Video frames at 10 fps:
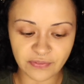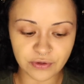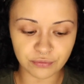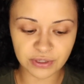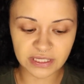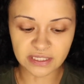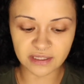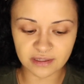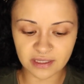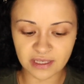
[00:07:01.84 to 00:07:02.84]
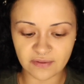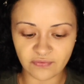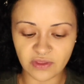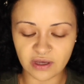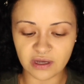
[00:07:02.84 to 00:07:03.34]
the green
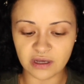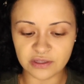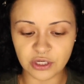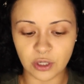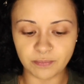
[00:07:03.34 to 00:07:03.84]
and the, you know,